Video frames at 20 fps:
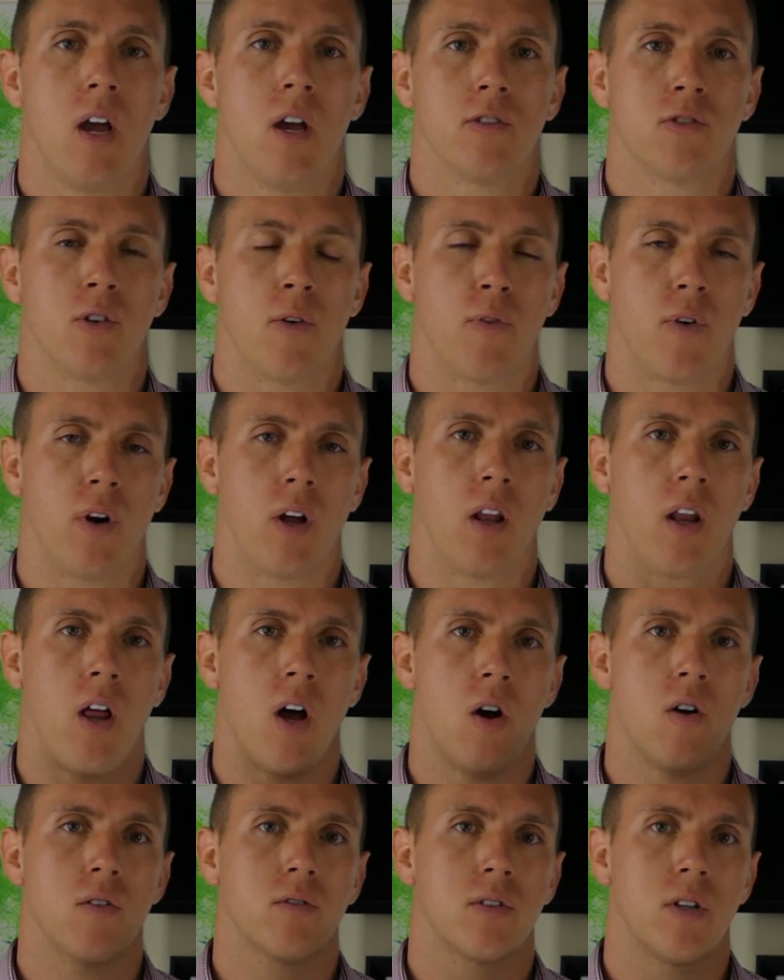So for a
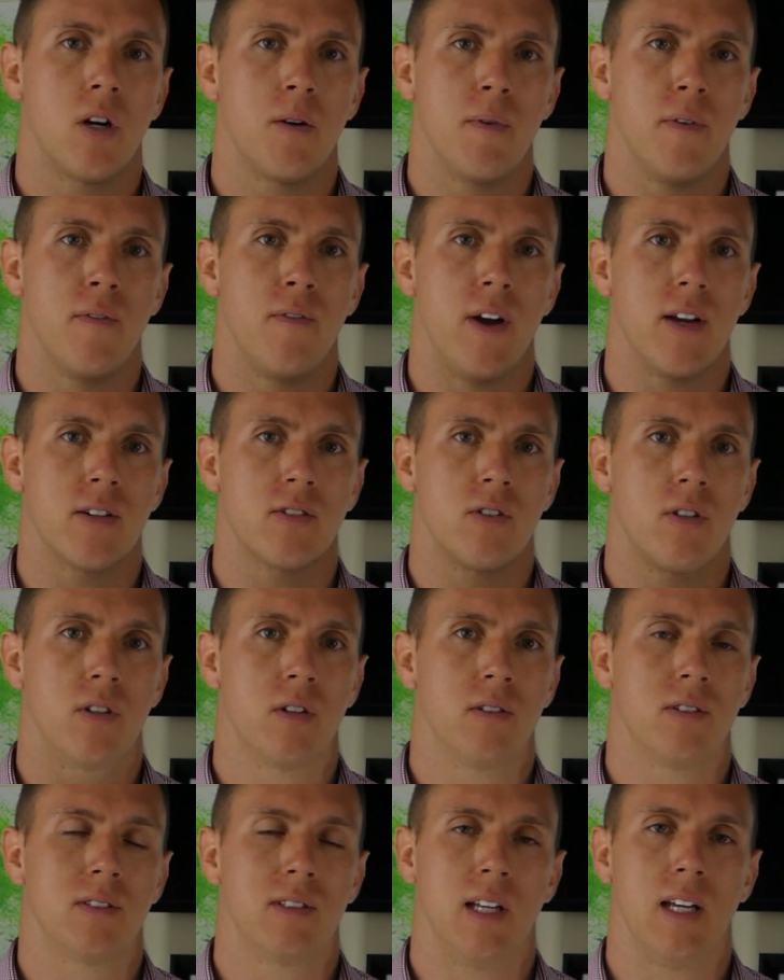long-term
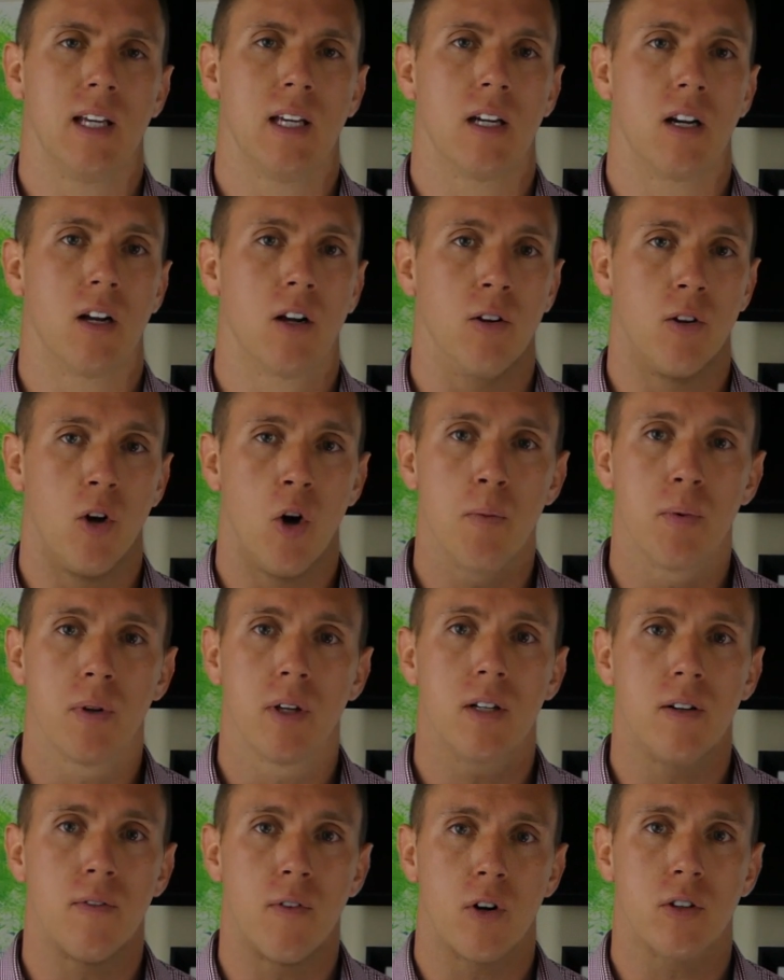investor sitting in a
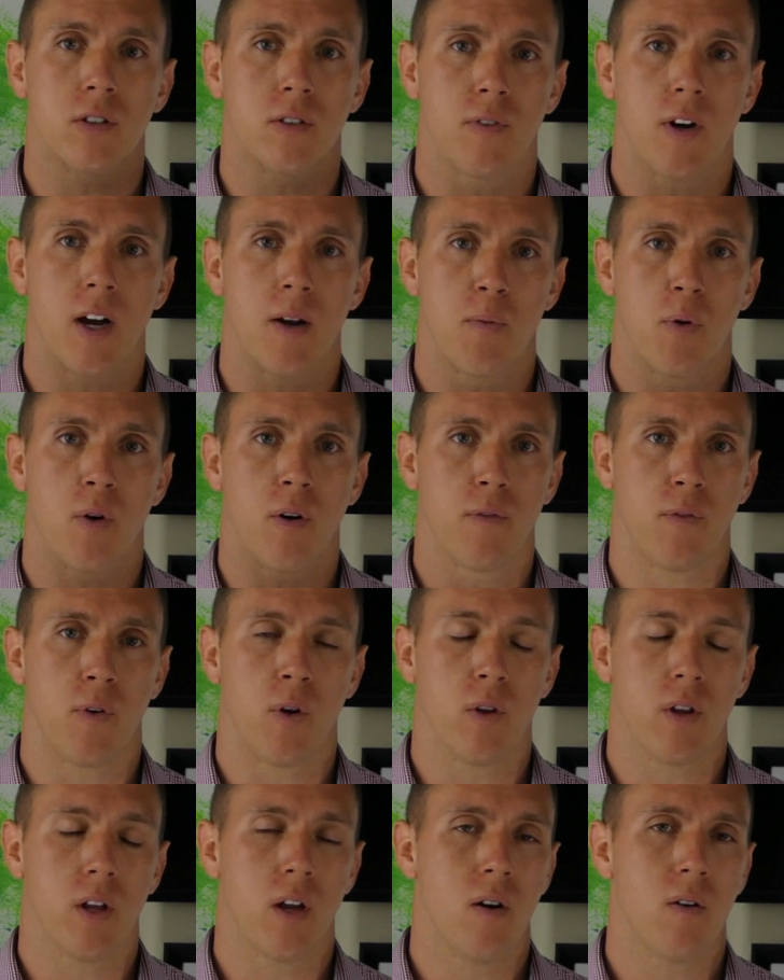globally diversified
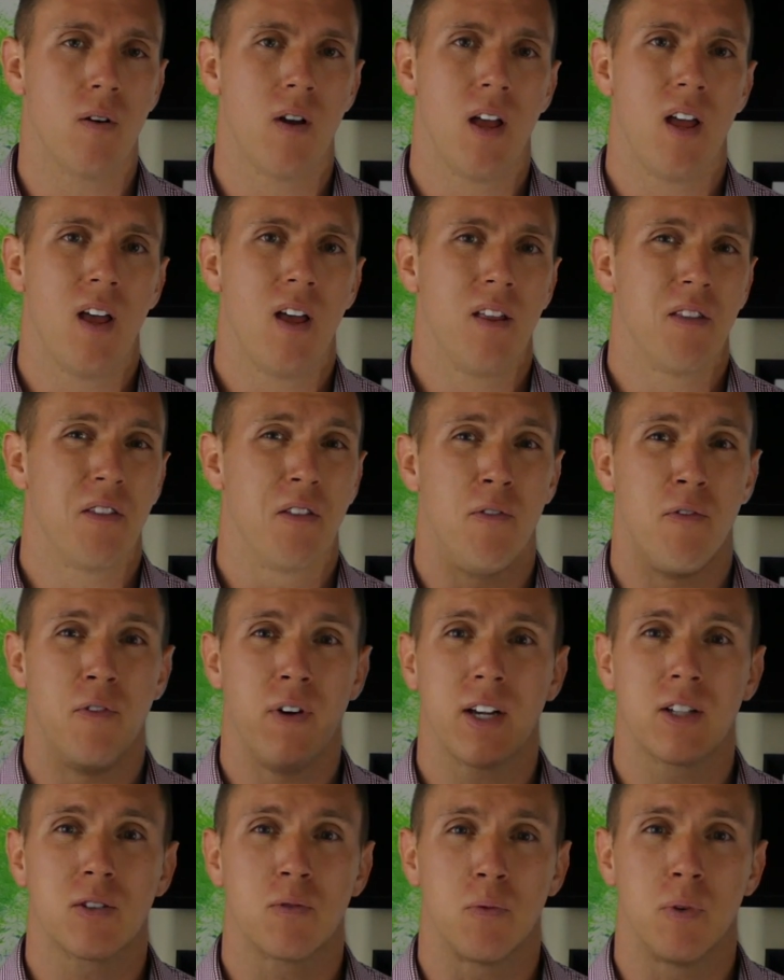portfolio, the
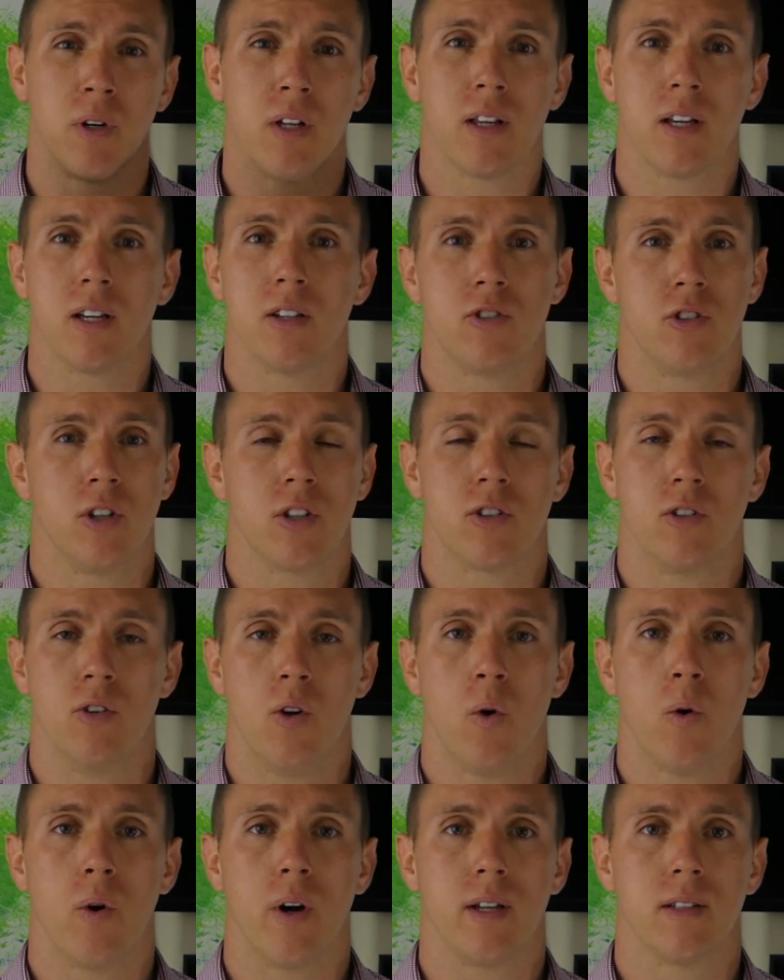VIX really is just
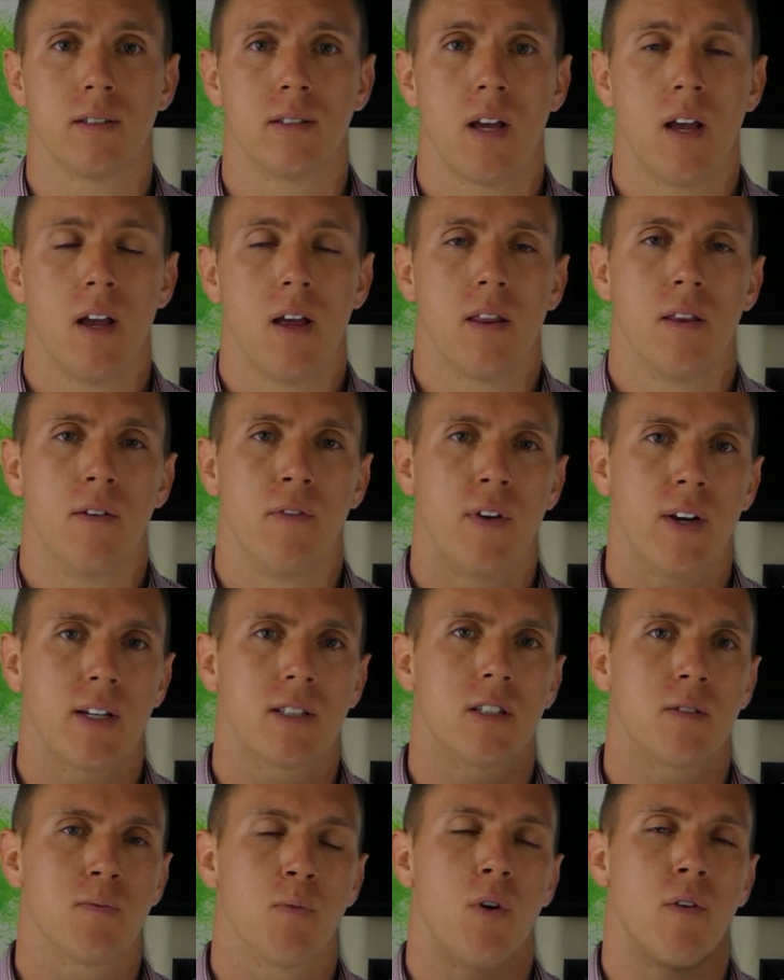noise. The
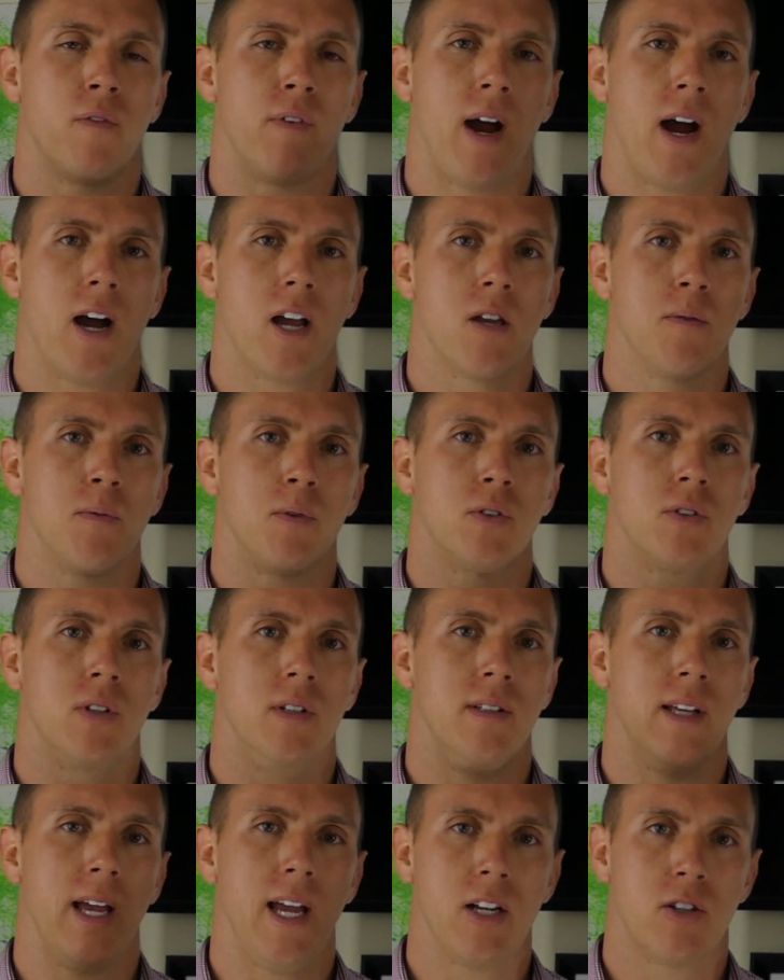VIX is more valuable
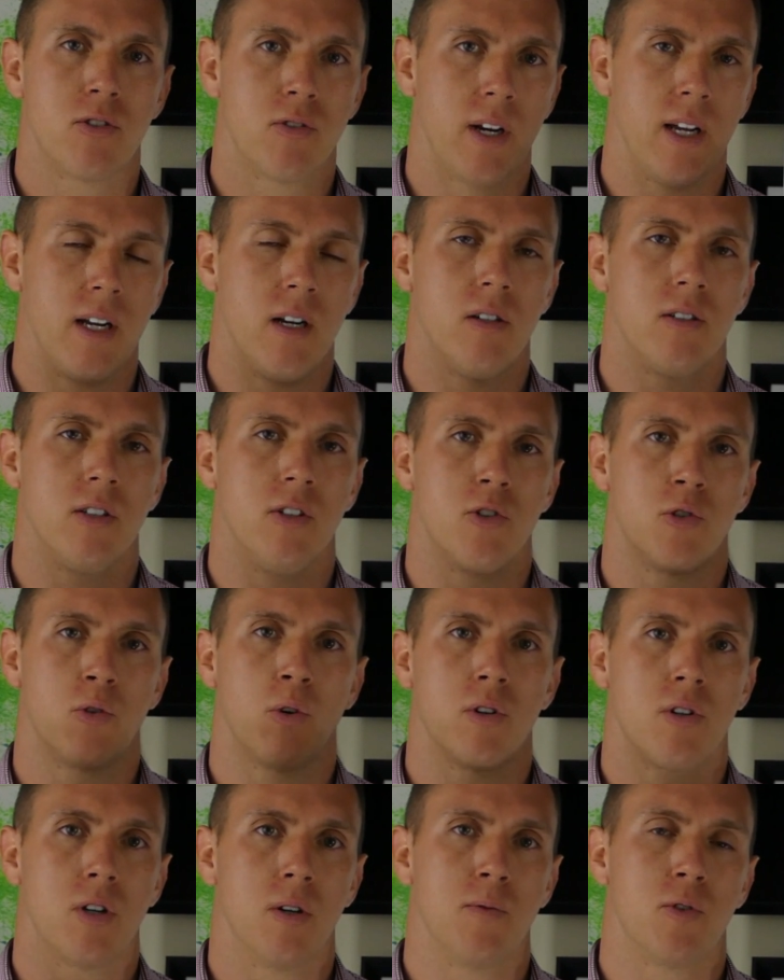to day traders and
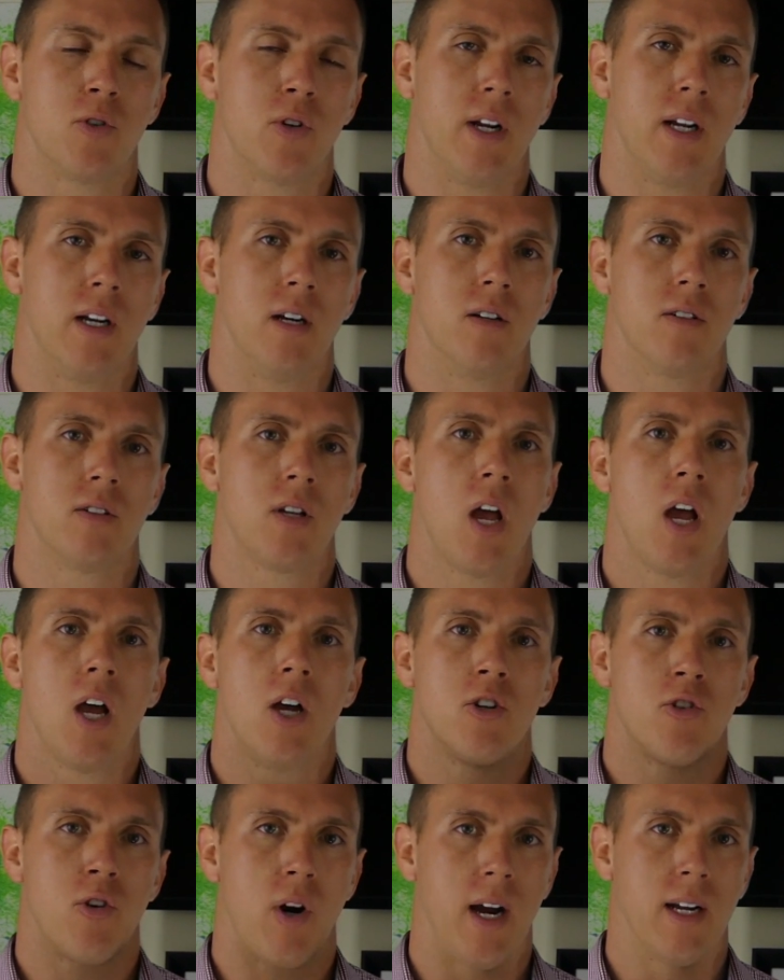short-term traders
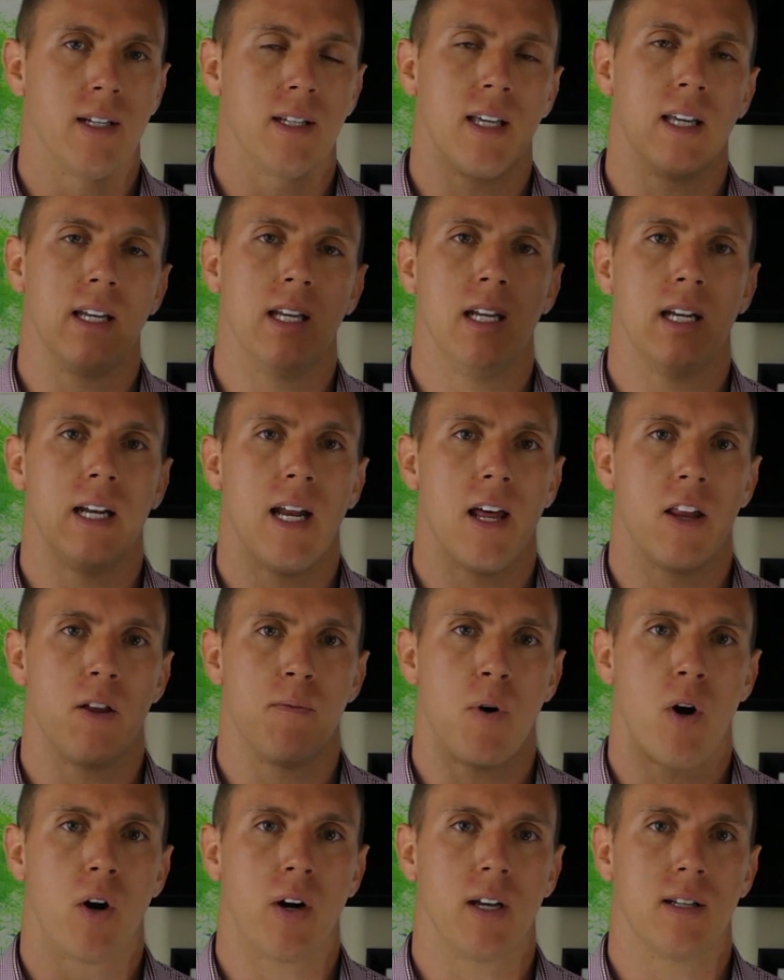trying to get in and out of
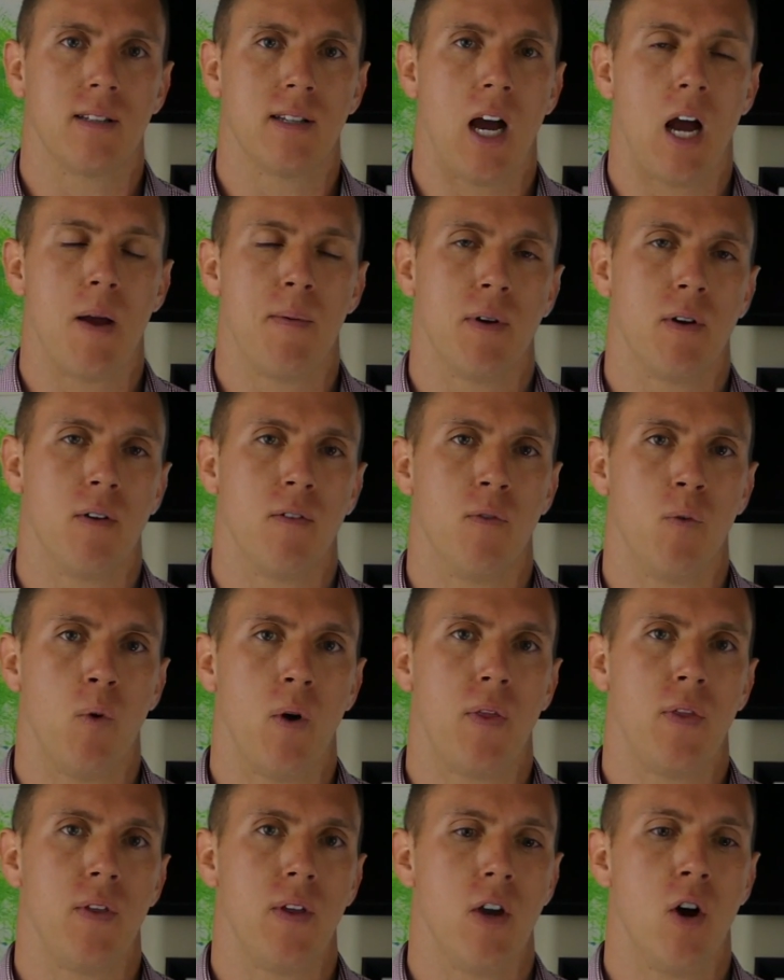the market timing of
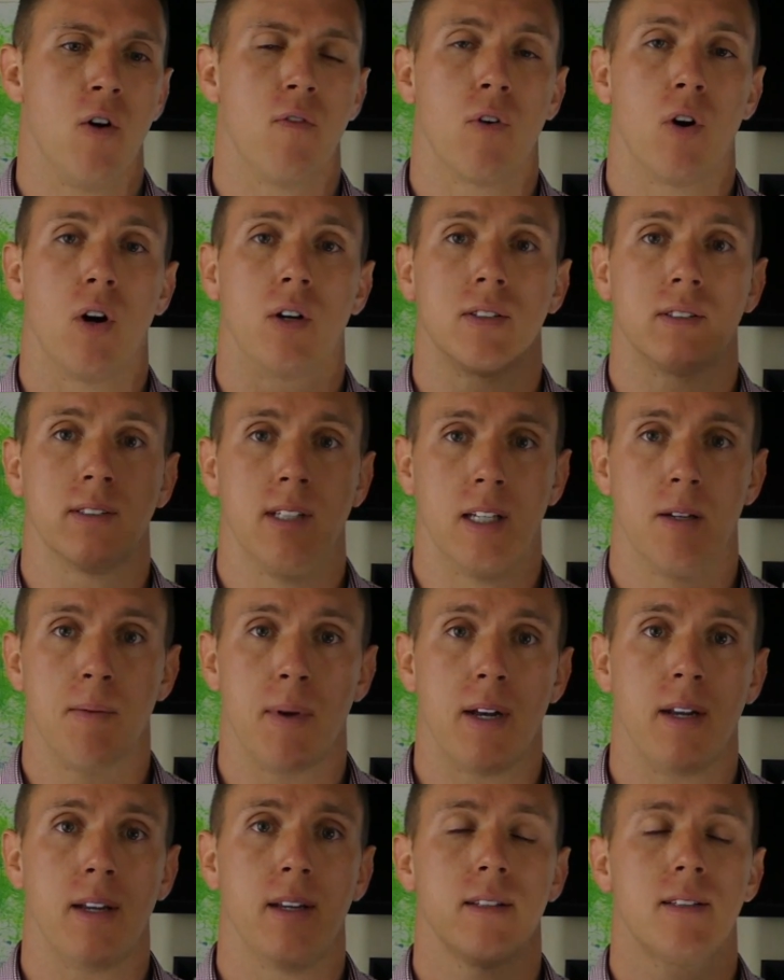what the overall
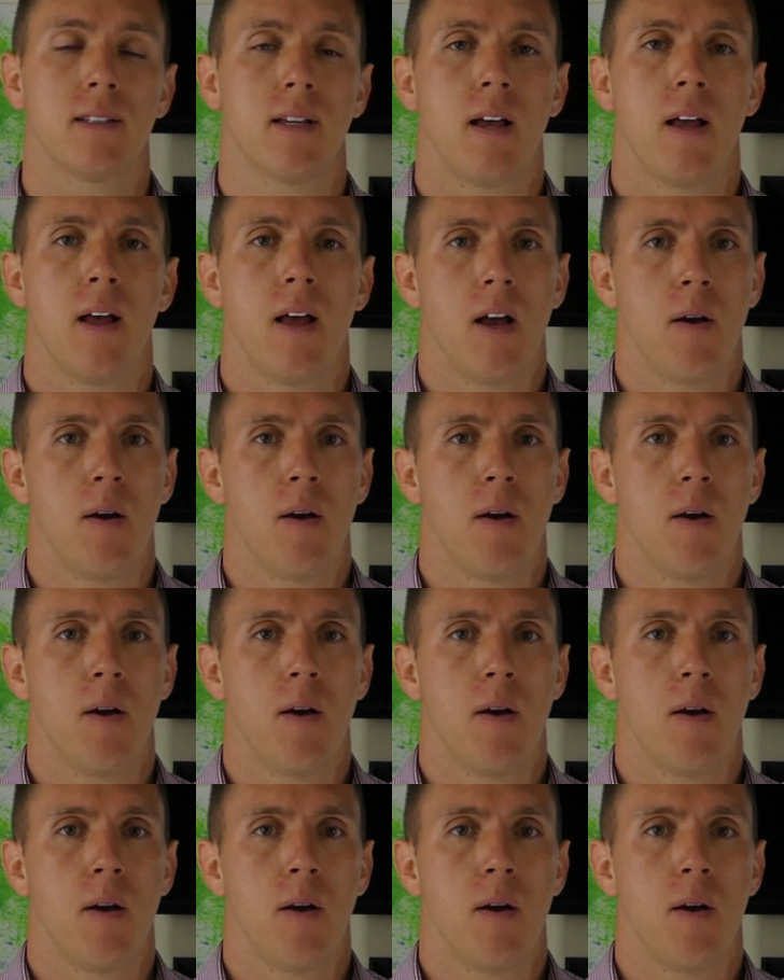sentiment is.